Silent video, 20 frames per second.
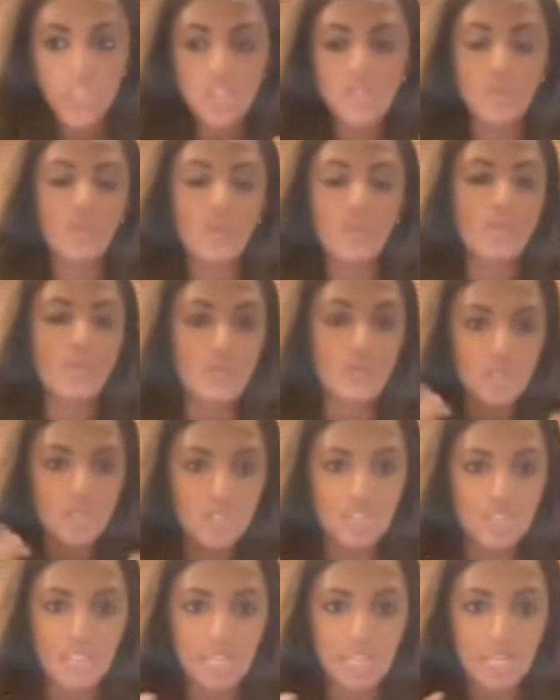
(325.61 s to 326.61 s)
So those were
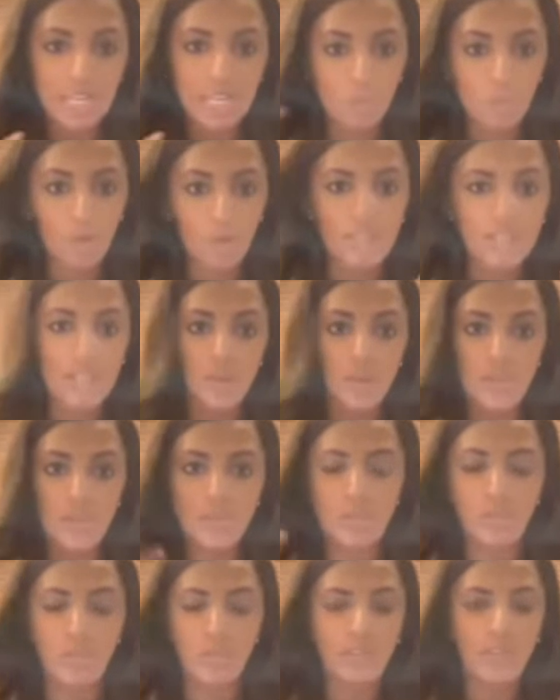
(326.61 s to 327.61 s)
just data points I
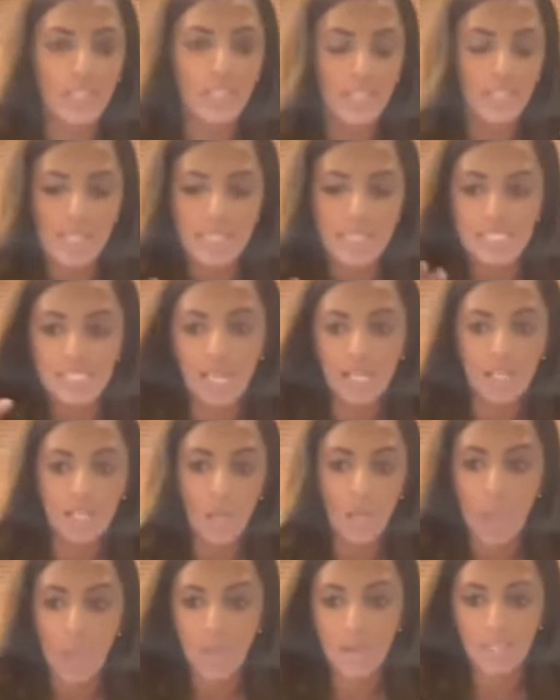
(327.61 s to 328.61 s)
was sort of collecting. I didn't
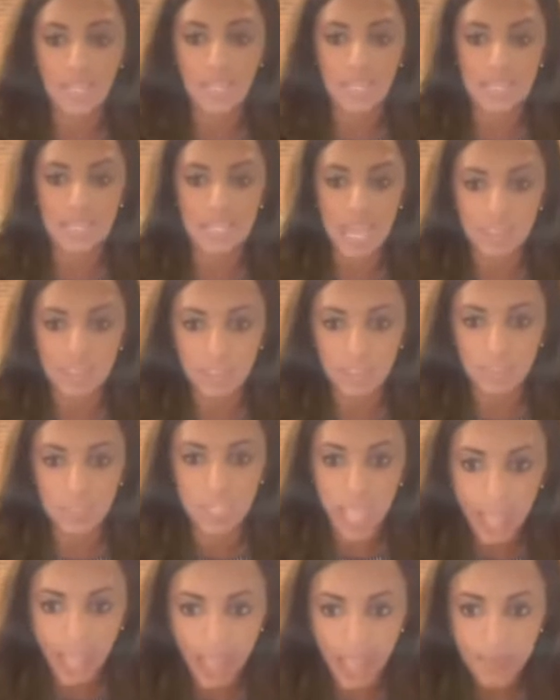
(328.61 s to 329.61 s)
know how to connect them
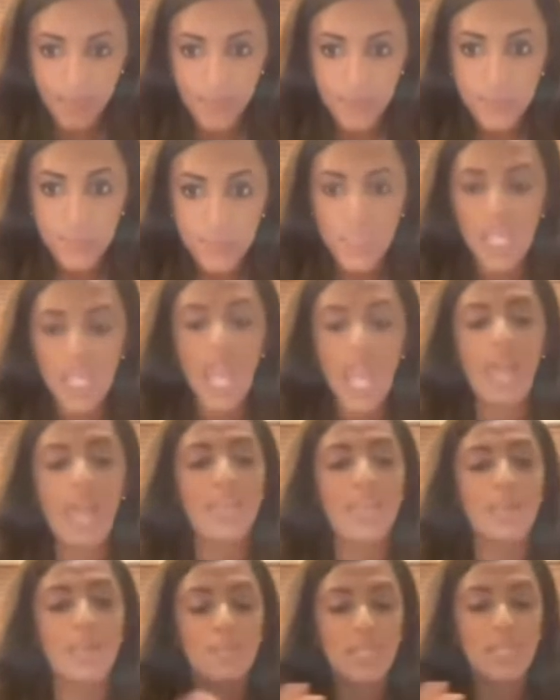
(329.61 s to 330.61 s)
yet.
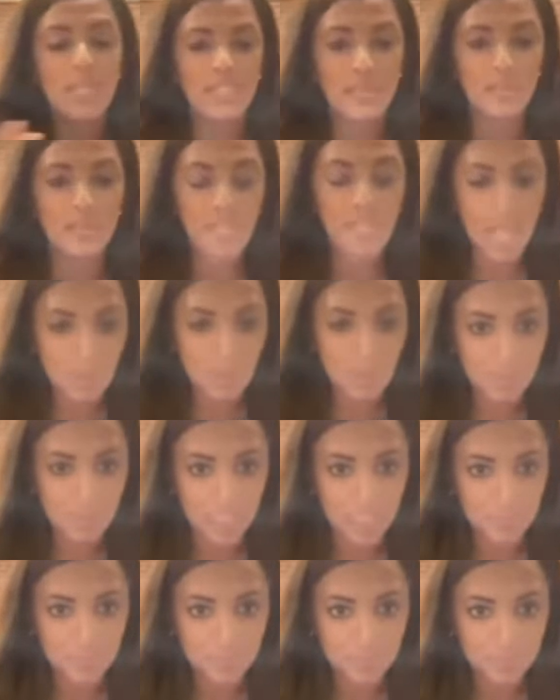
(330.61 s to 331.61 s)
And then mid
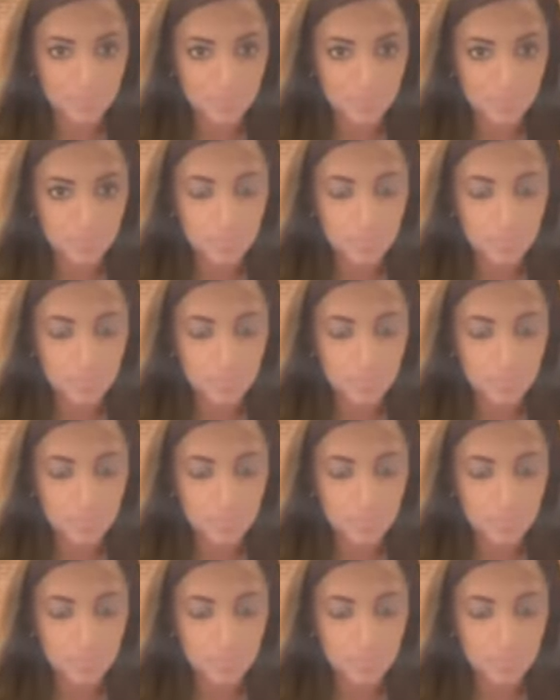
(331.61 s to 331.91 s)
September,